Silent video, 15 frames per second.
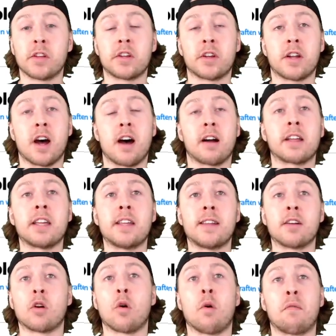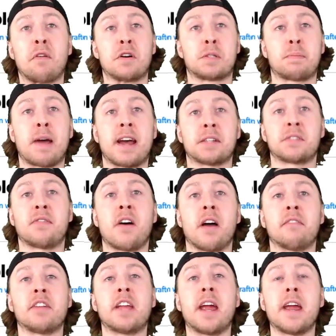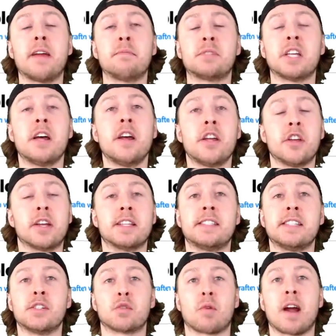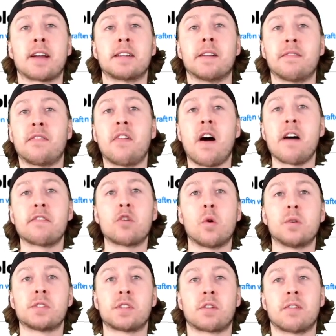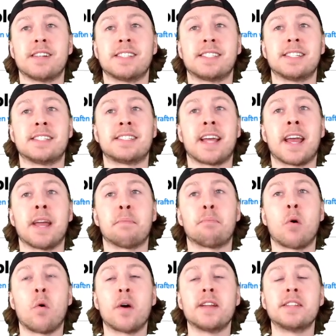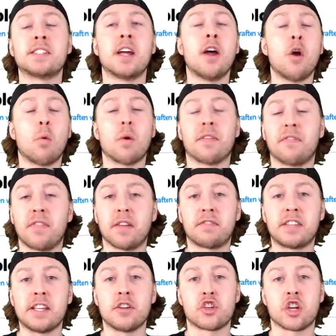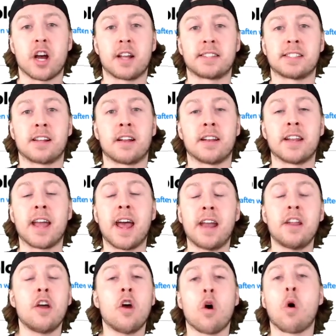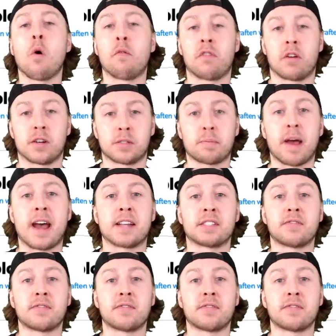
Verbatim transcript: good hockey here over his past five games. You can see he's racked up five goals, three assists, eight points, with 15 shots on net over his past